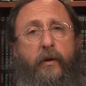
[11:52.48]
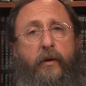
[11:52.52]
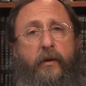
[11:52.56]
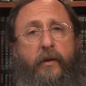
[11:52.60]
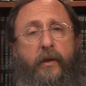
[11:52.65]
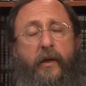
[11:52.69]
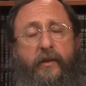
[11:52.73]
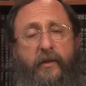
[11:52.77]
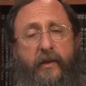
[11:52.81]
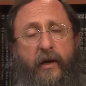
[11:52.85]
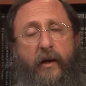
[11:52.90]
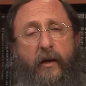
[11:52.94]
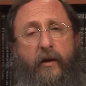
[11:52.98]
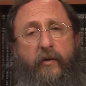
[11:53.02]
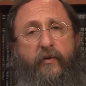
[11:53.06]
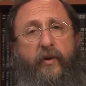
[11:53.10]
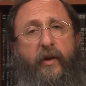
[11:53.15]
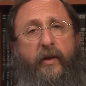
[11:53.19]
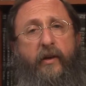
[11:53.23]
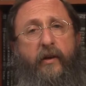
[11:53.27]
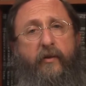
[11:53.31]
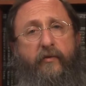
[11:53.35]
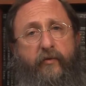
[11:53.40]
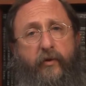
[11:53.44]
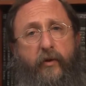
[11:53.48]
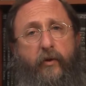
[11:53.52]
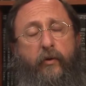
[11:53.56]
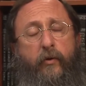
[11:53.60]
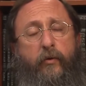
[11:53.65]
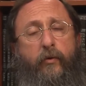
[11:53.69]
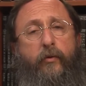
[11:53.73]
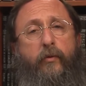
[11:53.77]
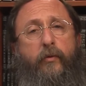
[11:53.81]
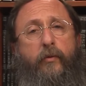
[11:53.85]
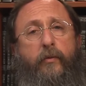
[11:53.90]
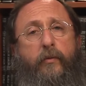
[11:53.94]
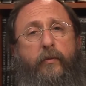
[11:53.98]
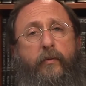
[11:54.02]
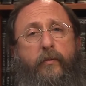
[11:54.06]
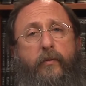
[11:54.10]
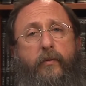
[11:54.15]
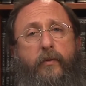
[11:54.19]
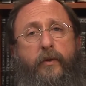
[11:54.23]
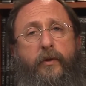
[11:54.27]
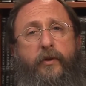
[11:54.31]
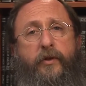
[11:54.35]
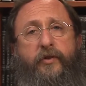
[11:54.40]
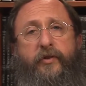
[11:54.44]
Nadav and Avihu
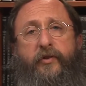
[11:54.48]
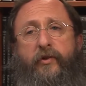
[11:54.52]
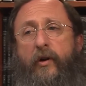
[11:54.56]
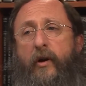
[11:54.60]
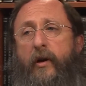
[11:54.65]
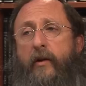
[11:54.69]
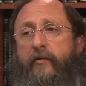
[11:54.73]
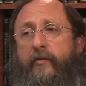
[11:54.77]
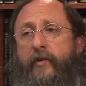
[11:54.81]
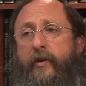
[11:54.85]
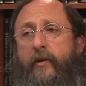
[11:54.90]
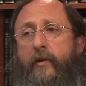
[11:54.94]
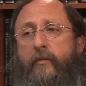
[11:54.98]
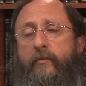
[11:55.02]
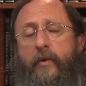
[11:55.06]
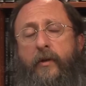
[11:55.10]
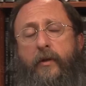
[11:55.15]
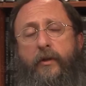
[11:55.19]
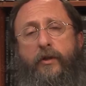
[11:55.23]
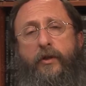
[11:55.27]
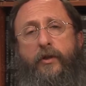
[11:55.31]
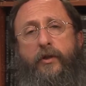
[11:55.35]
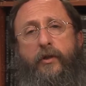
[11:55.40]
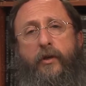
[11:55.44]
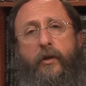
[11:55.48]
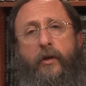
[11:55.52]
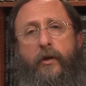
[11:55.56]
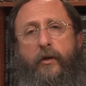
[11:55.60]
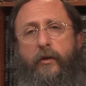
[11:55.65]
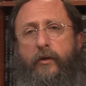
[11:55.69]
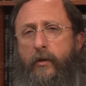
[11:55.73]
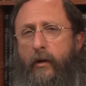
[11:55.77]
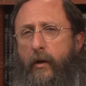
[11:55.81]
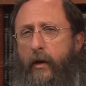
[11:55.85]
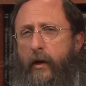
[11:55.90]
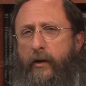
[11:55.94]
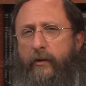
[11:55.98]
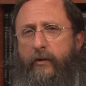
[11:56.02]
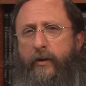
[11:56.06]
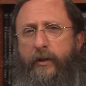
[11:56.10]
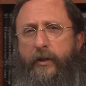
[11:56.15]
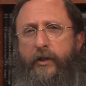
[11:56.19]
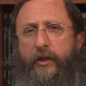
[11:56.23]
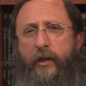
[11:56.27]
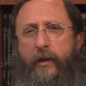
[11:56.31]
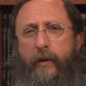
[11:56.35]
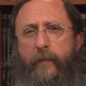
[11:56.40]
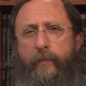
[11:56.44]
sought very much to honor
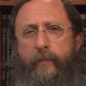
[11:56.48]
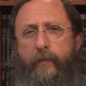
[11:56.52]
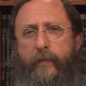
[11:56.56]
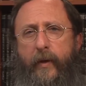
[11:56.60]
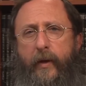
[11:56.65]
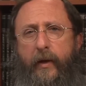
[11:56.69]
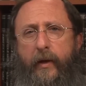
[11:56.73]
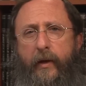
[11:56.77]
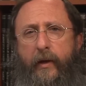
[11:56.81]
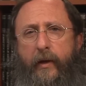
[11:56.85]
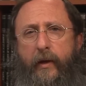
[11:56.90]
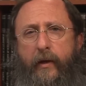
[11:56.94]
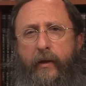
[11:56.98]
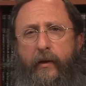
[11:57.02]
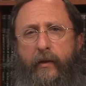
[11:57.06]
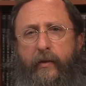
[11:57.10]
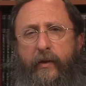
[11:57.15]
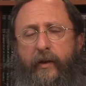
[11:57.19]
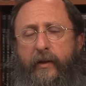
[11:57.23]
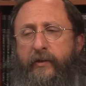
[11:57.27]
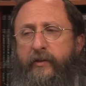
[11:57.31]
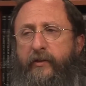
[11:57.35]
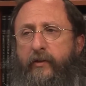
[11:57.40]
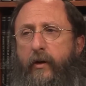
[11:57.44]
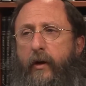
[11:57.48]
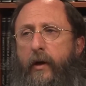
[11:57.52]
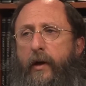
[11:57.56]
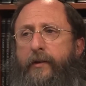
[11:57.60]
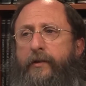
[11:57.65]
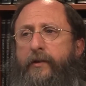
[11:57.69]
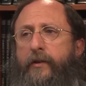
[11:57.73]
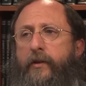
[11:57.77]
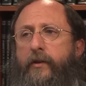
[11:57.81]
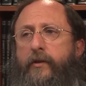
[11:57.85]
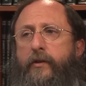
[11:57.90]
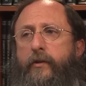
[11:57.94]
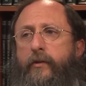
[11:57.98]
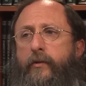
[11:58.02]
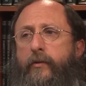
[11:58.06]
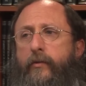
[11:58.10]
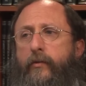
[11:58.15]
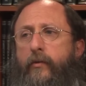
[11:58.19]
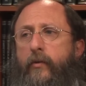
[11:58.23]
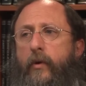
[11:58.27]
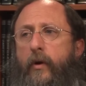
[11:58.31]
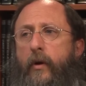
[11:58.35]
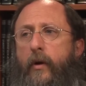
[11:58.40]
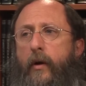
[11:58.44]
Hashem. They sought
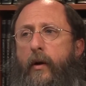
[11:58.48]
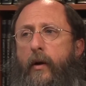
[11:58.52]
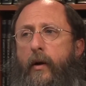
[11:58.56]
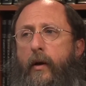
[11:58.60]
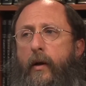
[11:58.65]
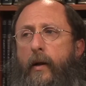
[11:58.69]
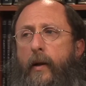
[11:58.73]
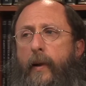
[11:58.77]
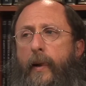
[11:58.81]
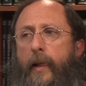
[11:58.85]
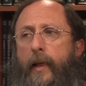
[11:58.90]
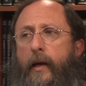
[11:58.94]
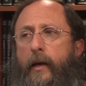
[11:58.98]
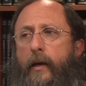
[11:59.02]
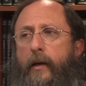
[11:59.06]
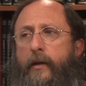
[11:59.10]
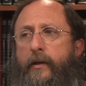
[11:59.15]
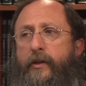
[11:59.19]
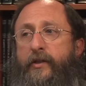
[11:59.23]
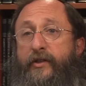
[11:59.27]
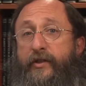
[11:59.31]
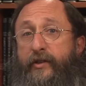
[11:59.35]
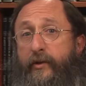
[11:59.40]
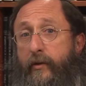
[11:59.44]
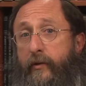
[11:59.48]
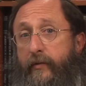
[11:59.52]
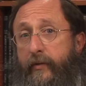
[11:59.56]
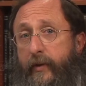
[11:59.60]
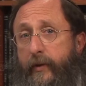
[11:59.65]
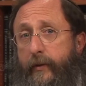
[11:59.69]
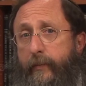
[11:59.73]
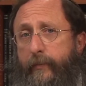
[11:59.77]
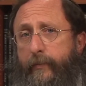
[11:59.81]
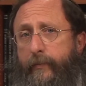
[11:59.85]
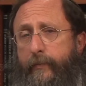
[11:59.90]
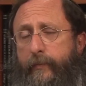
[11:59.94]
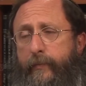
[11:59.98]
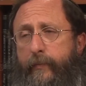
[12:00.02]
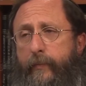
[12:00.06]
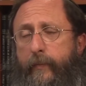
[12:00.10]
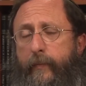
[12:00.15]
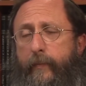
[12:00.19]
to serve Him.